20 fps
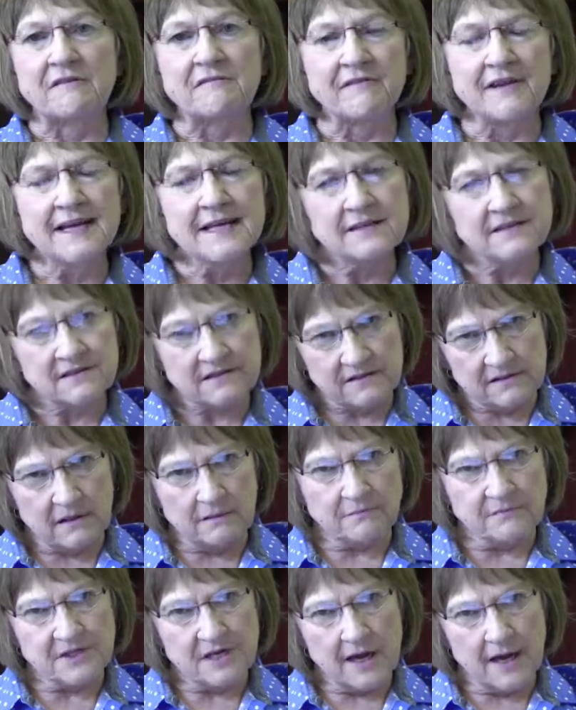event
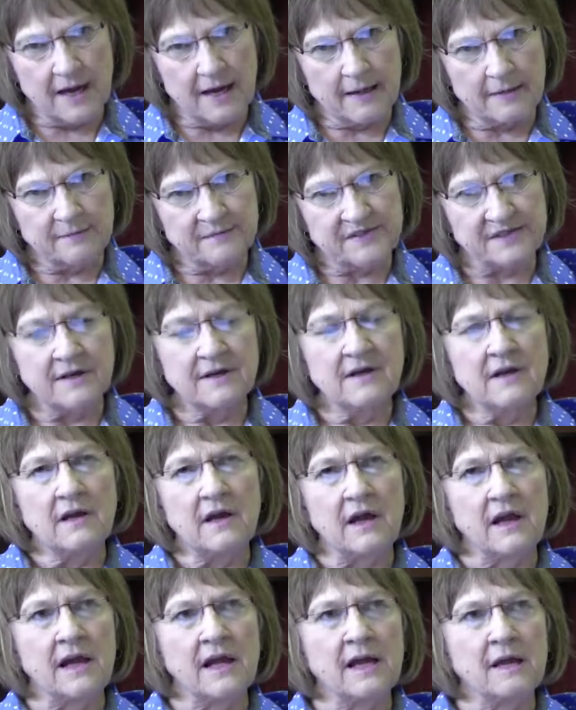sometimes,
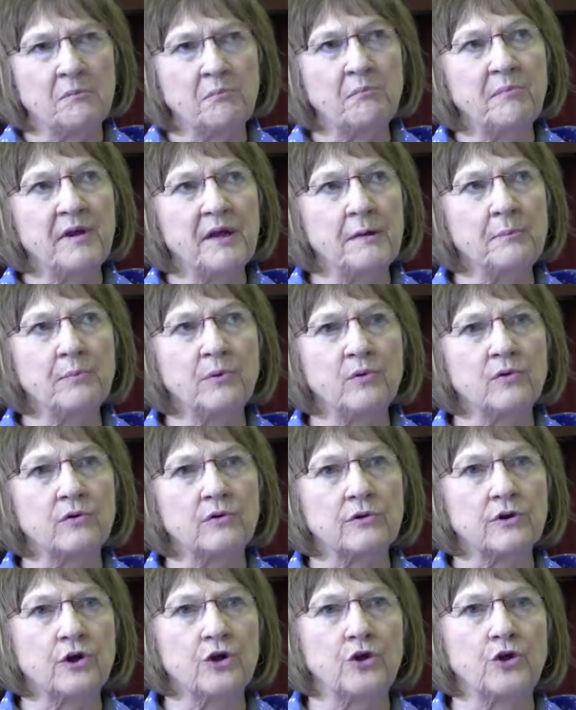and
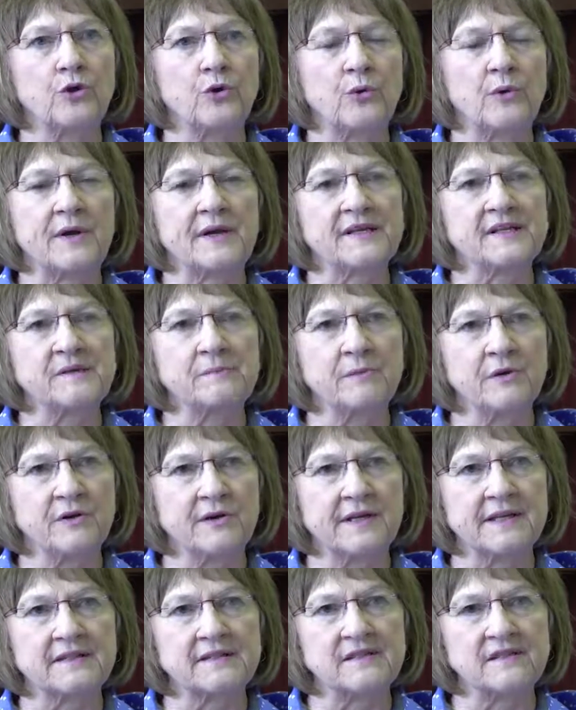people who
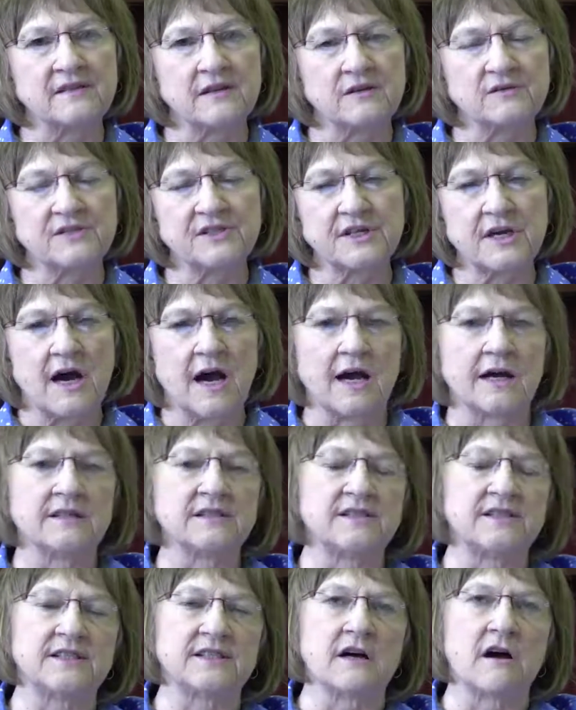experience those
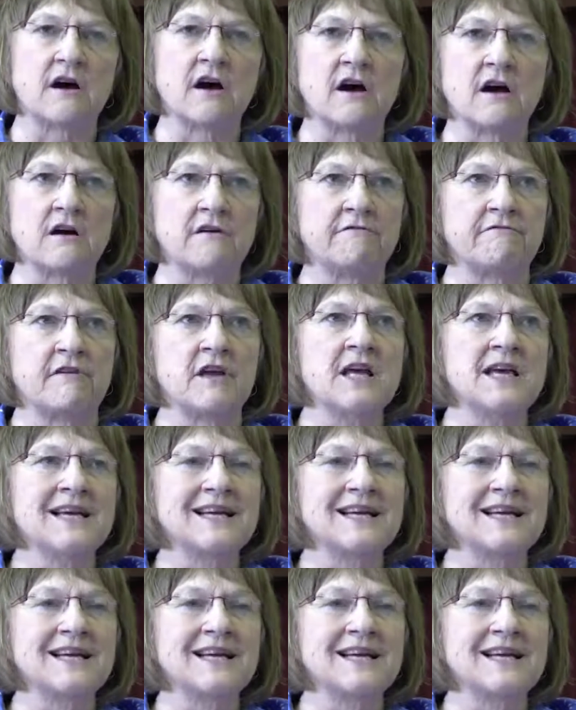kinds of